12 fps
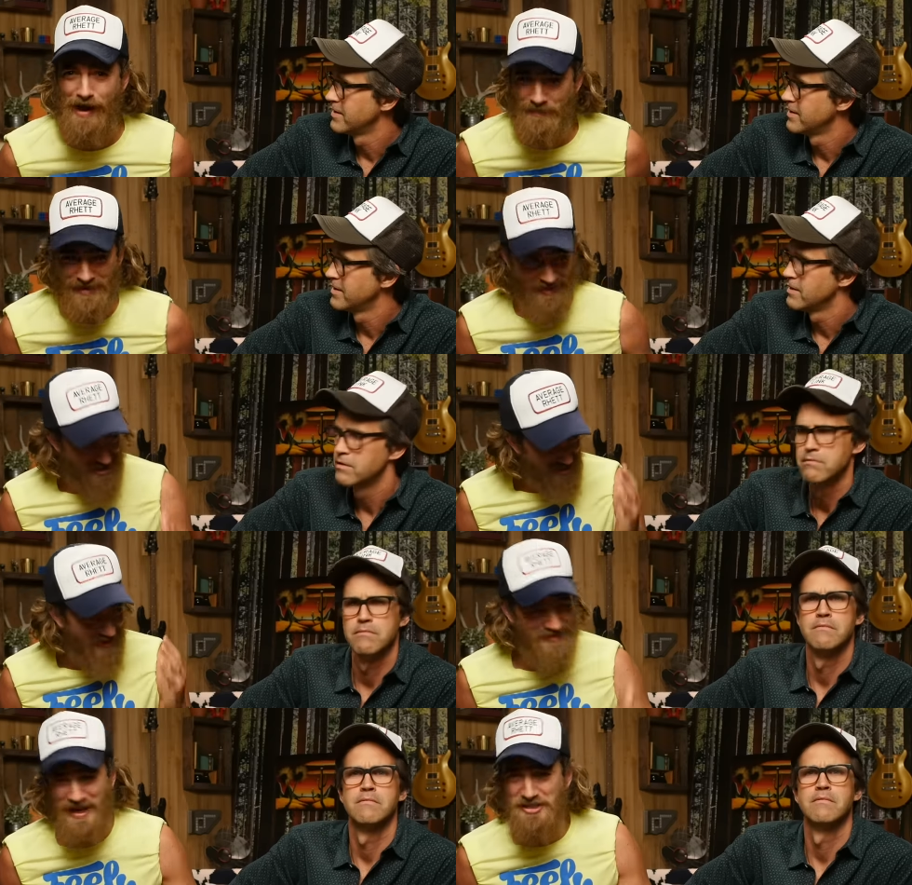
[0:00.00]
Speaker 1: I mean, these
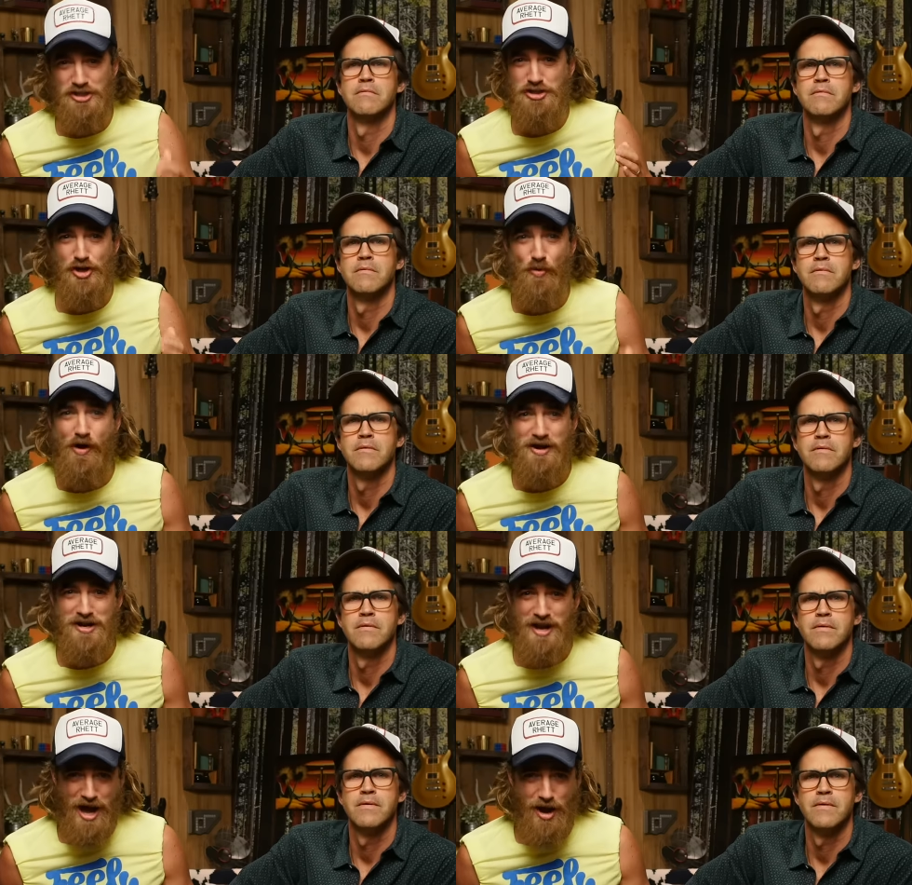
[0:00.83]
are the things that you
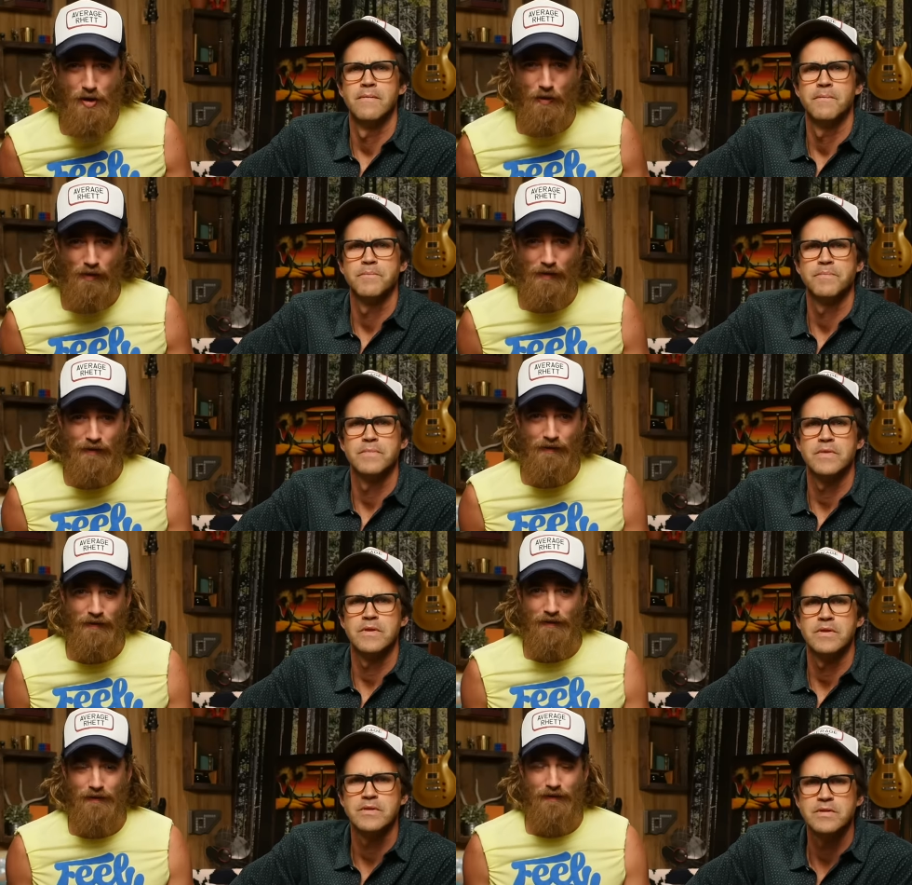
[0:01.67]
want to know.
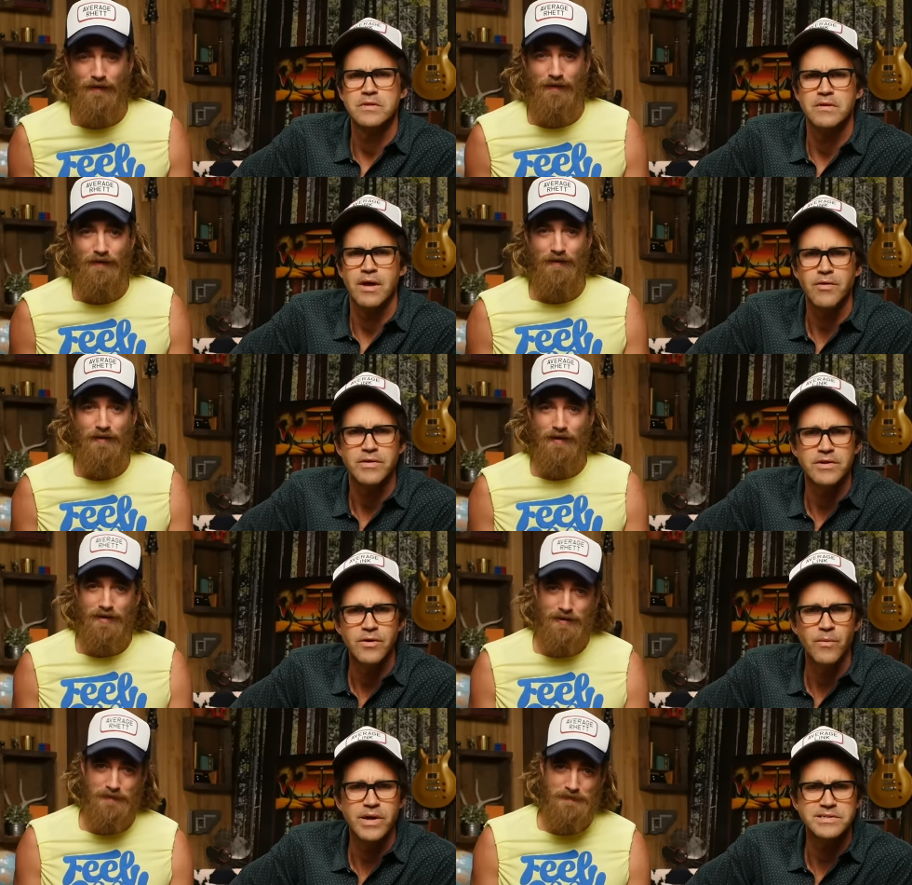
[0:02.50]
I
Speaker 2: don't even
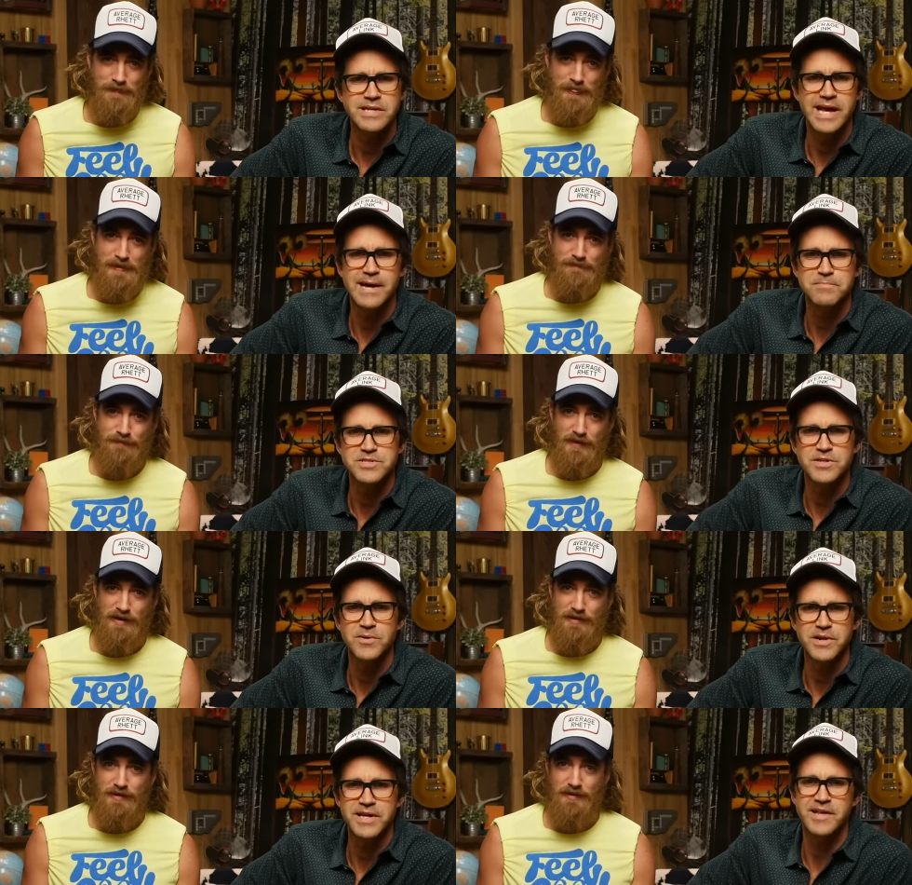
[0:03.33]
know what tap
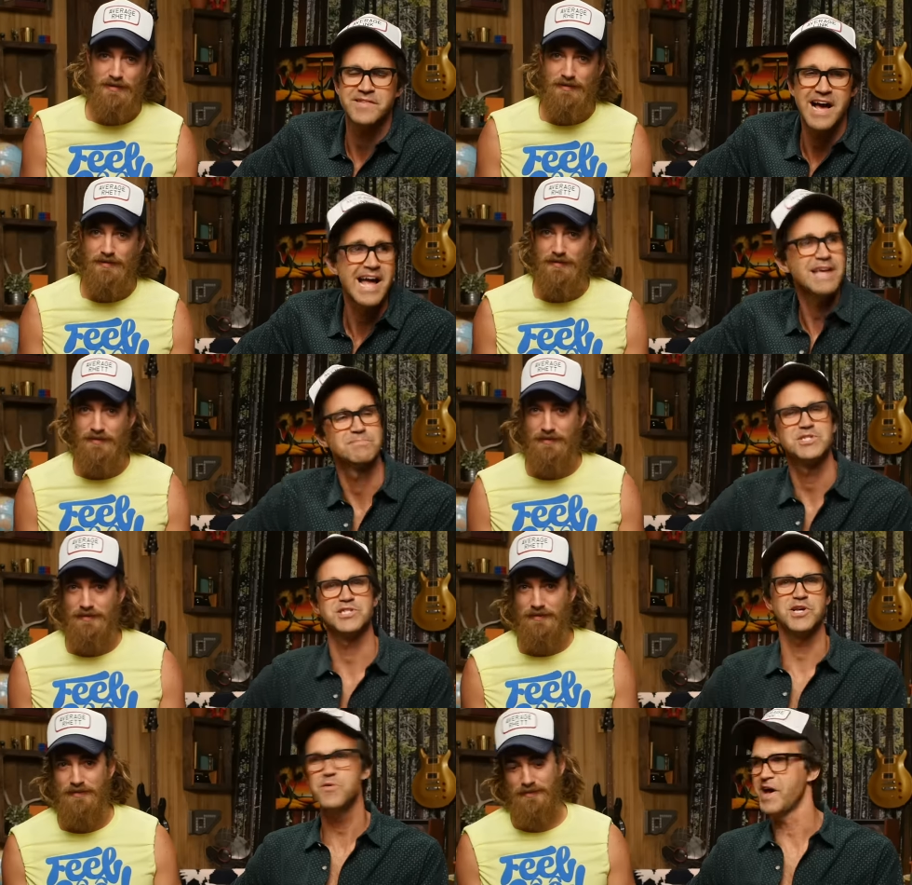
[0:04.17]
soda is. I am
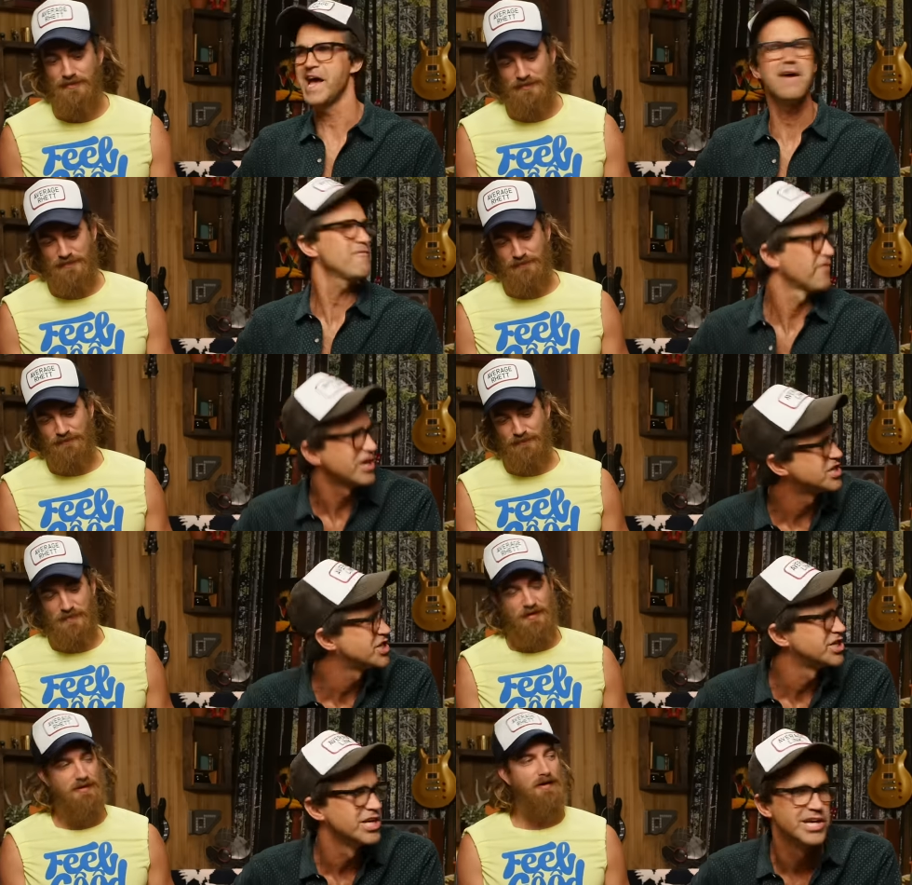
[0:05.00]
so
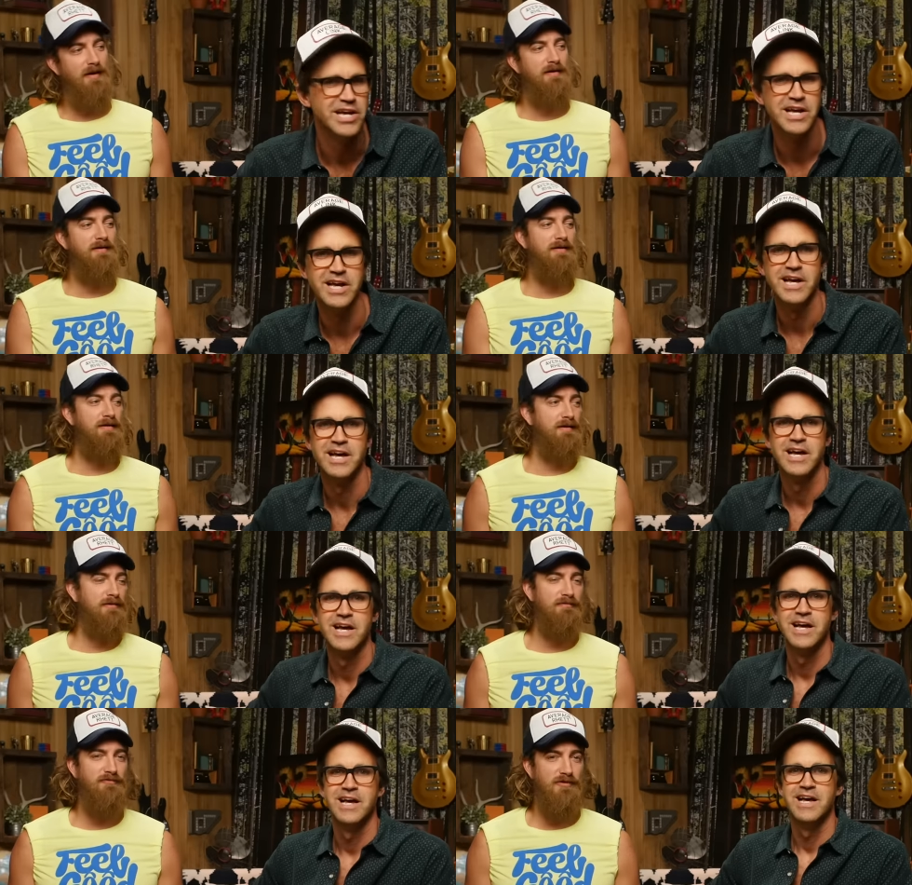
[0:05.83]
average. Yeah, you
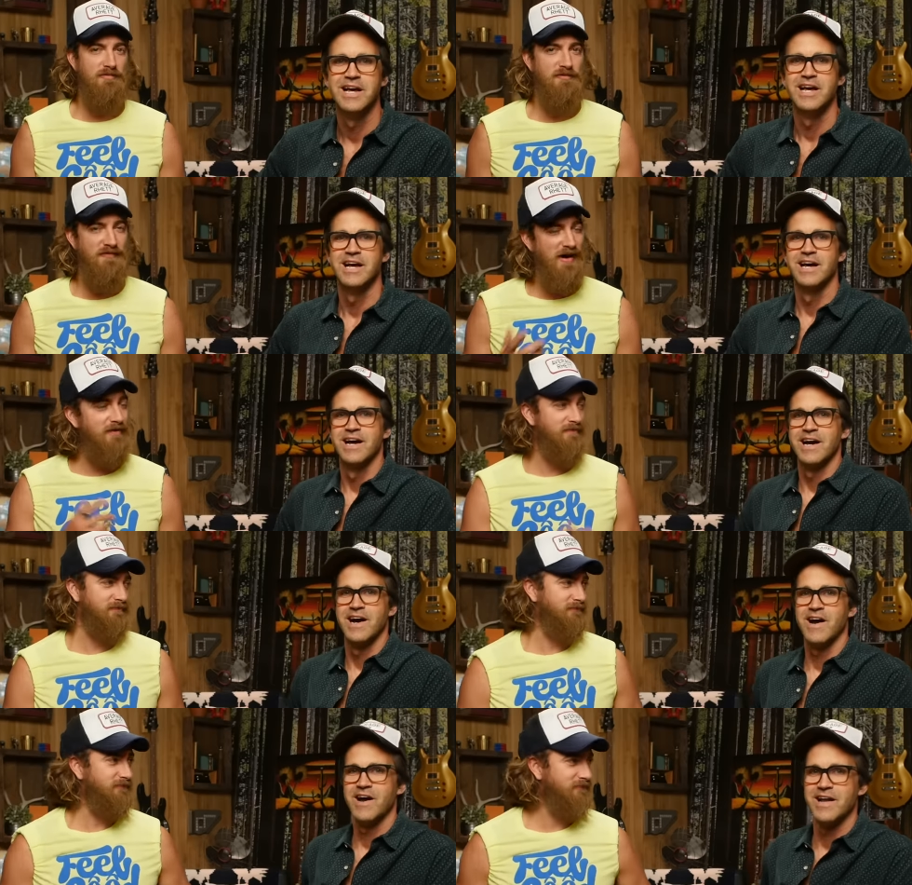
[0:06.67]
know, from the
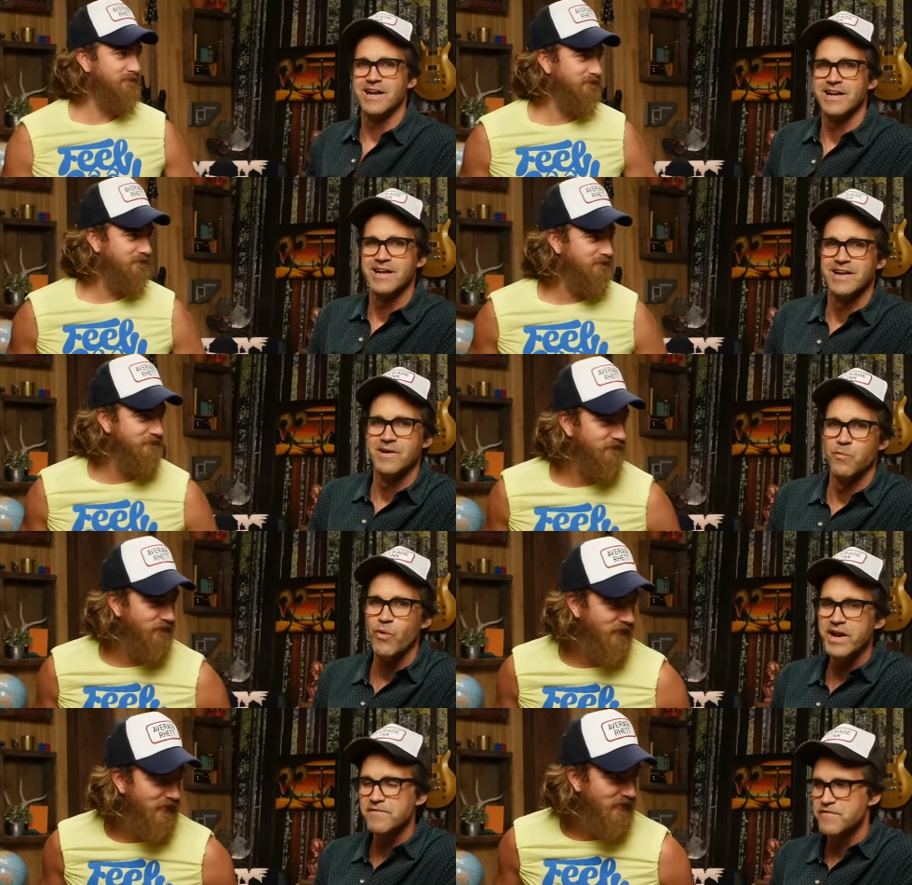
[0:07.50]
fountain. All right,
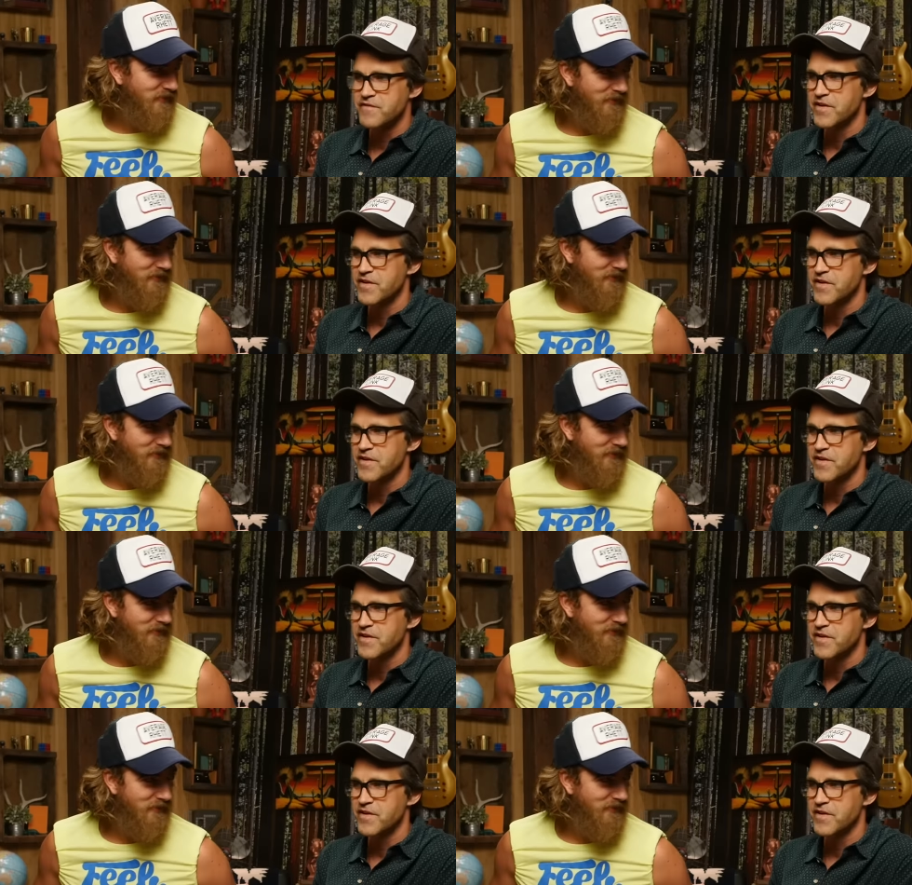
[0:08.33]
what if